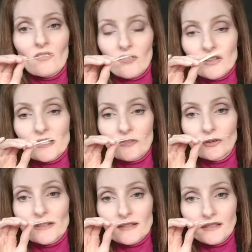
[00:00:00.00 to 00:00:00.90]
First of
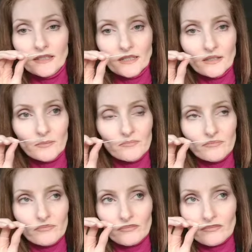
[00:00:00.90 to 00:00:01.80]
all, it's the linear
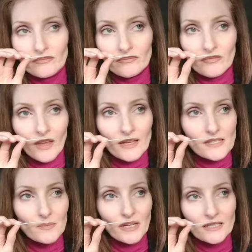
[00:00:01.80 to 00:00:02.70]

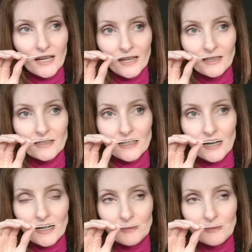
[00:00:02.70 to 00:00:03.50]
aspect, and it's